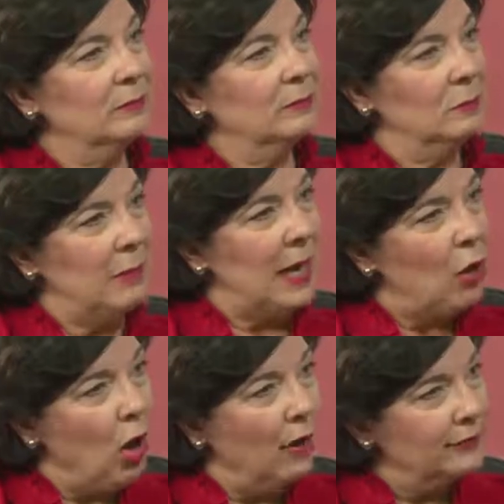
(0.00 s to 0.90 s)
back
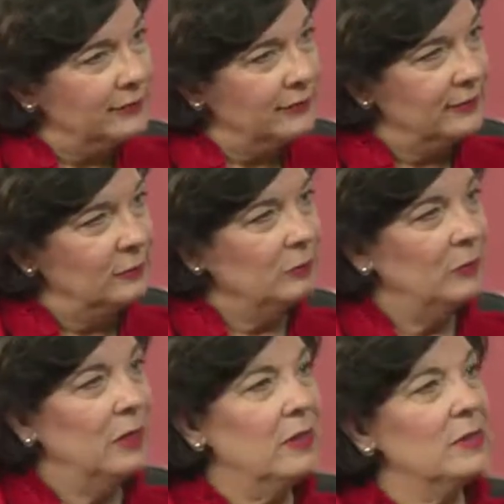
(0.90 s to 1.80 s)
off,
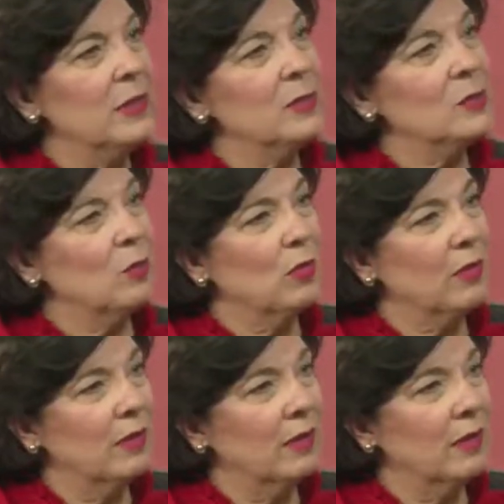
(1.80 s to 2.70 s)
because I was
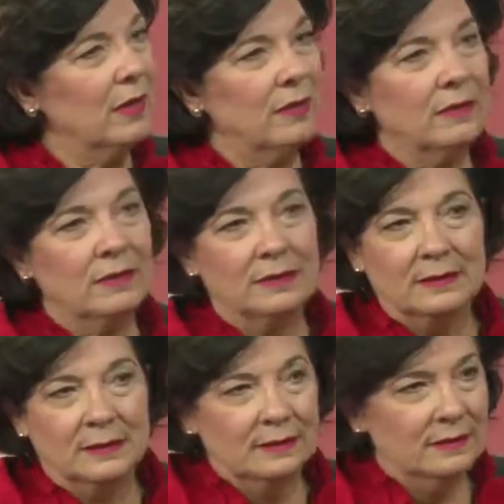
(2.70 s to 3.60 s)
working
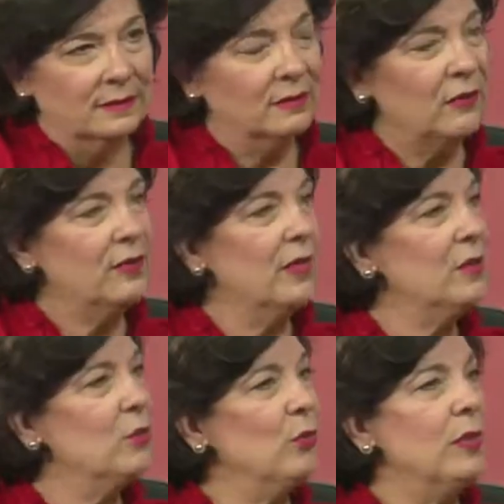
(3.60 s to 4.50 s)
7
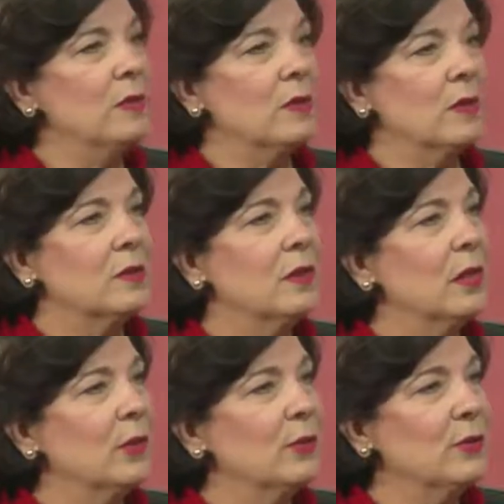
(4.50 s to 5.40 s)
days a week, 16
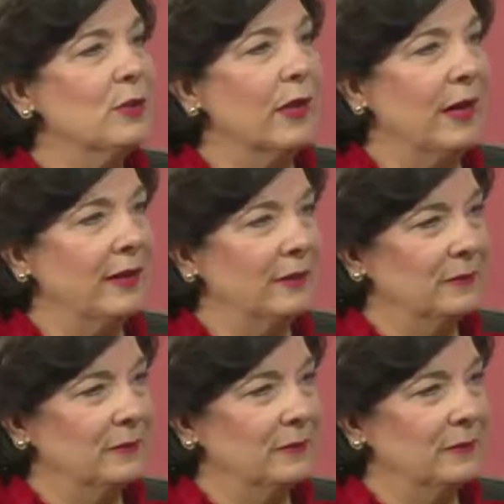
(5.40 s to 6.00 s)
hours a day.